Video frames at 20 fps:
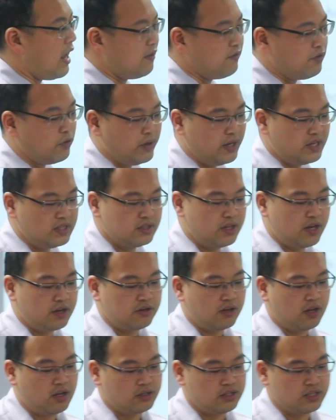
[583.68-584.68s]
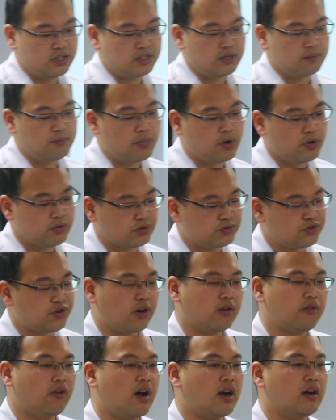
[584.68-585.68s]
ad avoidance technologies in both
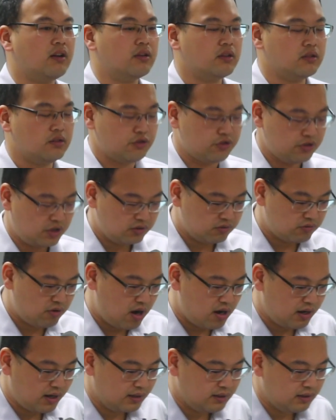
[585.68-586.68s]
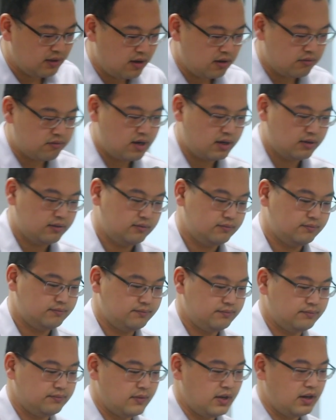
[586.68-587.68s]
short run and long run.
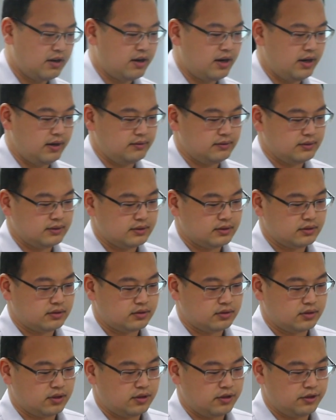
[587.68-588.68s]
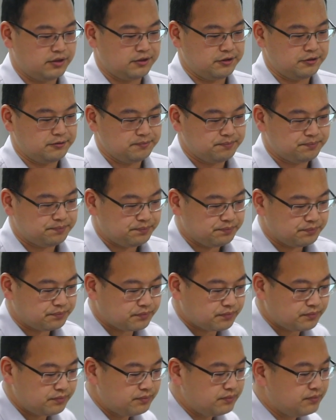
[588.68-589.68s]
Alright, so
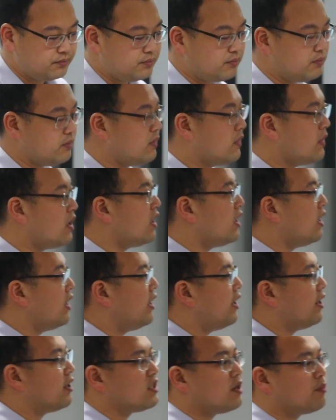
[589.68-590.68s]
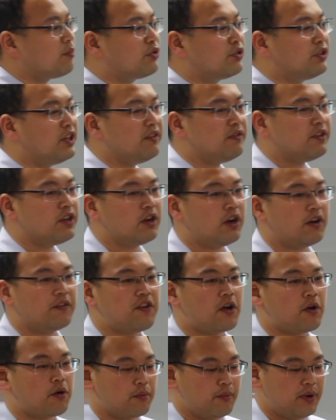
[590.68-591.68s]
here's a preview
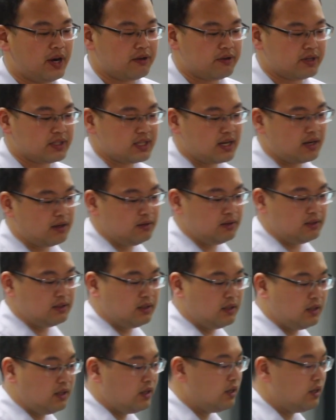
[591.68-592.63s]
of our main results.